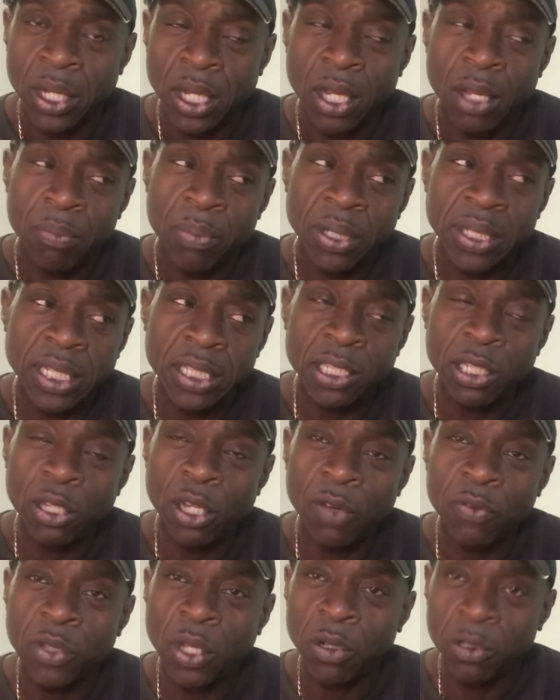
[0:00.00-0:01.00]
But there's a lot of
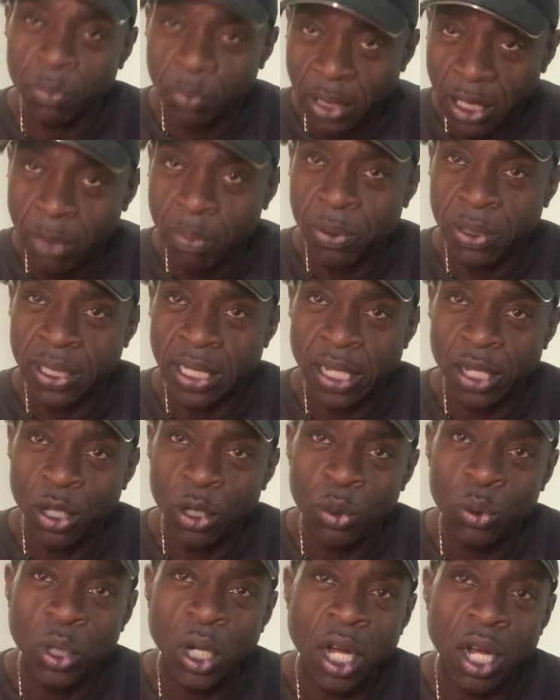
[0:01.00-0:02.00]
those people,
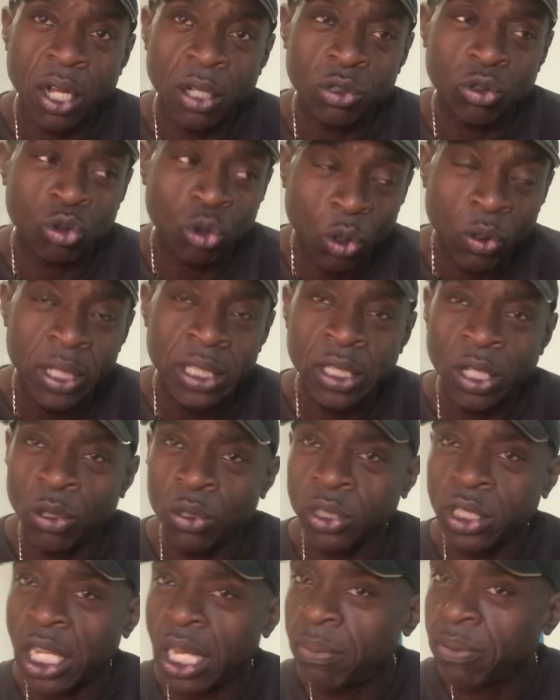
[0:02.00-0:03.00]
who are drawing those
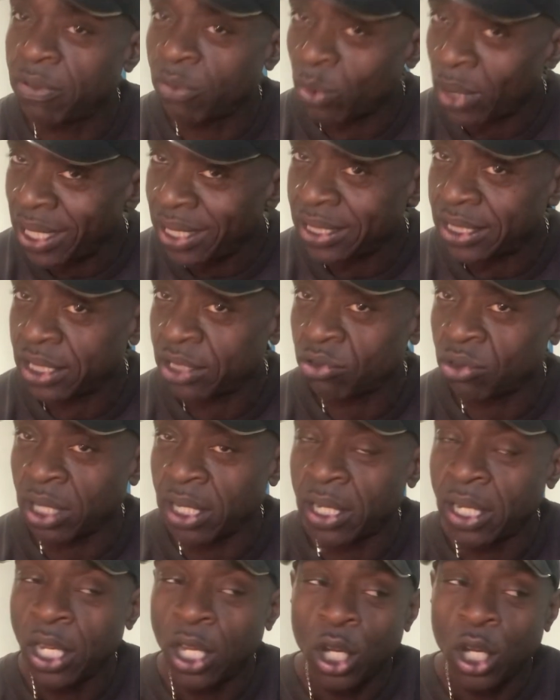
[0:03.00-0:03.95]
type of wages, right?